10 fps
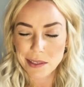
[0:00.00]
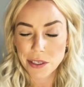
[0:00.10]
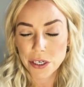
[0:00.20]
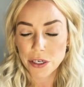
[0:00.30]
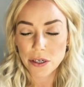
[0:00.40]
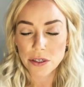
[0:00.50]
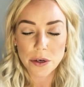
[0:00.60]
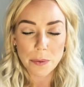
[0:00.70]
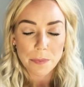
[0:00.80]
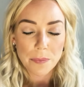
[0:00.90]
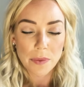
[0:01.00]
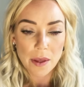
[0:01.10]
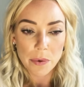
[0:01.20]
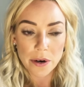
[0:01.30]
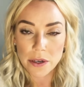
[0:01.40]
cures or
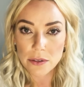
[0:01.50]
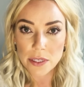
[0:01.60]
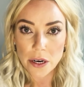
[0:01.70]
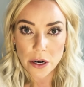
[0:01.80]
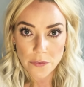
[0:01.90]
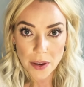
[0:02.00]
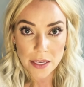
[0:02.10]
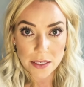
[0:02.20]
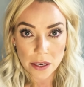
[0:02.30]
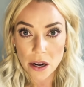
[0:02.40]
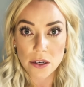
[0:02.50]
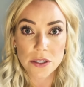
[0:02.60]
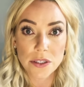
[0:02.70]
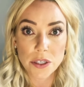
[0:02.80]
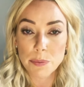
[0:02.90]
that we are using on our face are
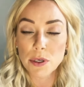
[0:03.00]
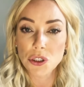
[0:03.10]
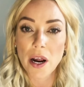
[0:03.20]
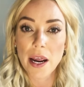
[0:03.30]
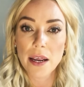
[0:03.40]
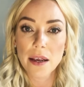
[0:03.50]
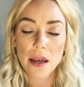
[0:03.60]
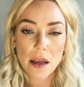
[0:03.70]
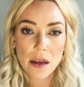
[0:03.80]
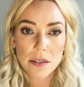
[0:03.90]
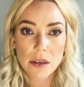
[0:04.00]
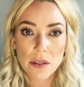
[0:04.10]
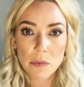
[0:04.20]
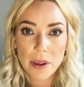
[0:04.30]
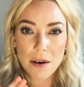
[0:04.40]
super drying. So
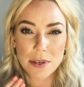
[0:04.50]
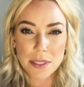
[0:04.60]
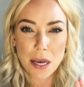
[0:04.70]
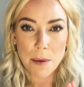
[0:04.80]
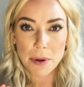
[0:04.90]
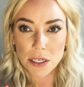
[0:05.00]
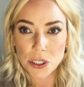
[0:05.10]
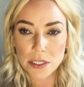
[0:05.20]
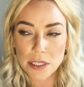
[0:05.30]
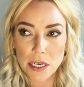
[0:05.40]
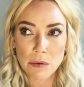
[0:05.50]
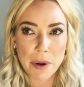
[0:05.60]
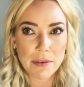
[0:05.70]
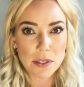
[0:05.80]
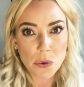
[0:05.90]
then we have this combination skin where we
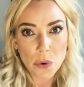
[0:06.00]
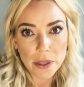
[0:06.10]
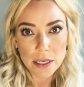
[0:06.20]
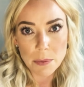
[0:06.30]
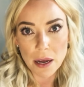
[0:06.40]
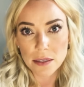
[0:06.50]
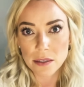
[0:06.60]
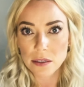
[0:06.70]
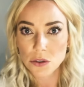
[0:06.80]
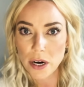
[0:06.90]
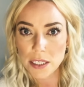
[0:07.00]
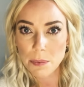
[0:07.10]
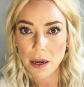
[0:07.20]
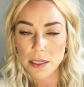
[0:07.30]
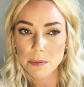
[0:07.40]
have these oily spots and these dry
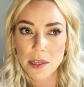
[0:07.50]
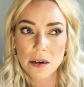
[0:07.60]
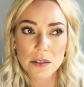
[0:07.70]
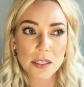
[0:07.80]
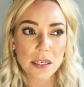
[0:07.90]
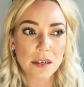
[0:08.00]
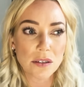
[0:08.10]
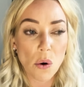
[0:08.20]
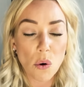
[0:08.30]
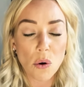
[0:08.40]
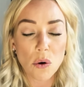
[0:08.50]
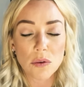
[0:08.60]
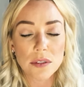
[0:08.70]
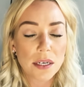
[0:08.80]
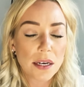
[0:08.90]
spots, but then our skin is old,